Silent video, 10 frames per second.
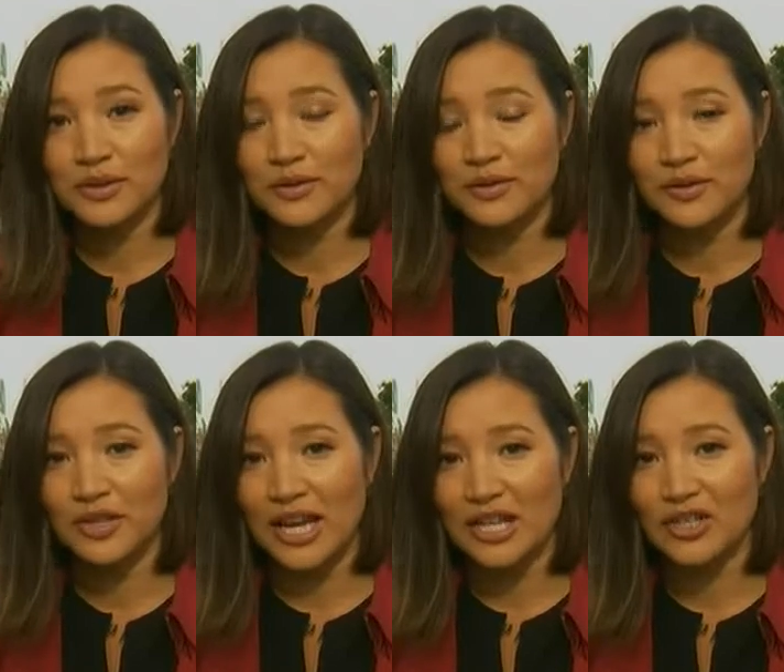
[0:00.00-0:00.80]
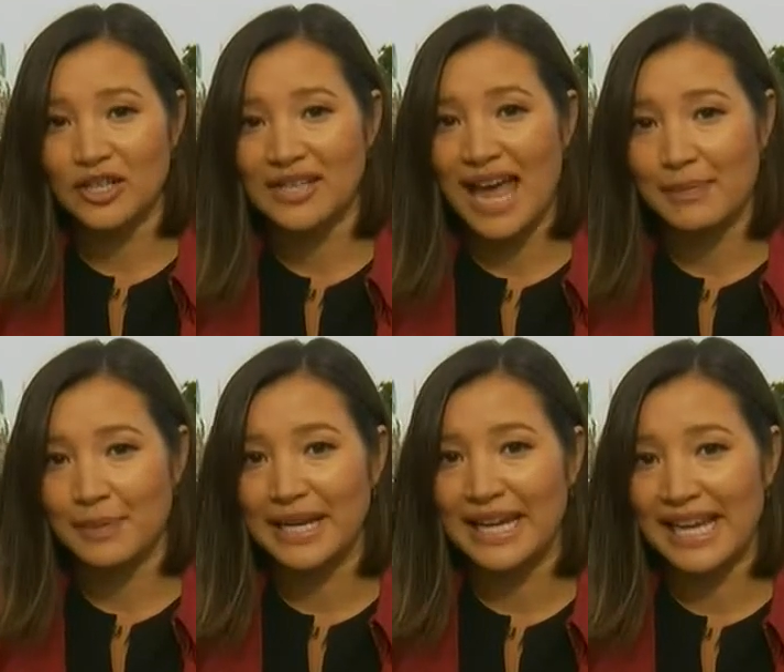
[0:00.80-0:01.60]
of changes
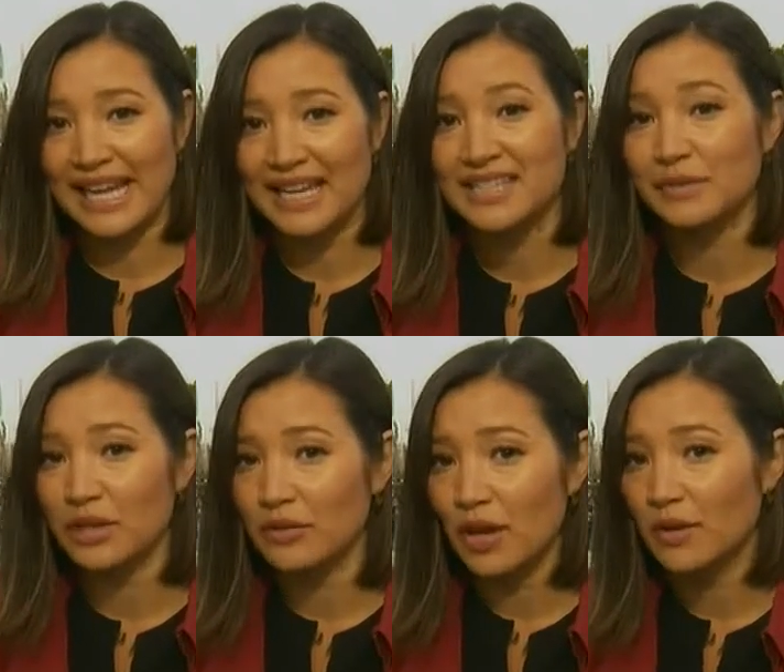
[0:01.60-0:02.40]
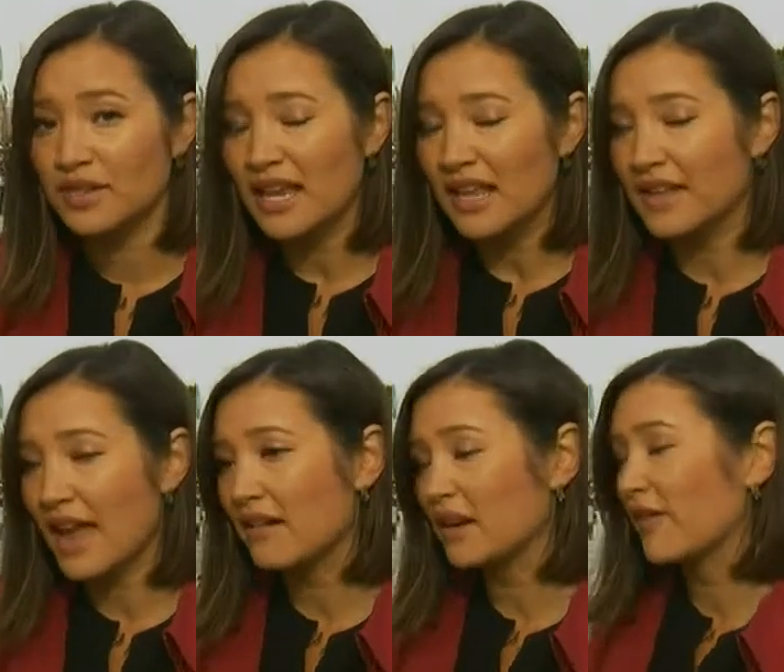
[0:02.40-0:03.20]
happening here. Someone who knows the
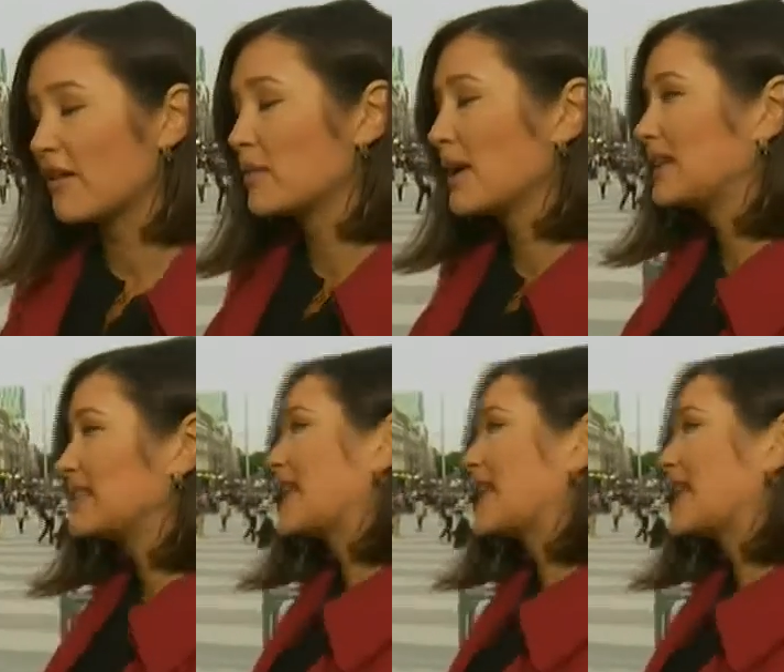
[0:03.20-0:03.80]
area very well is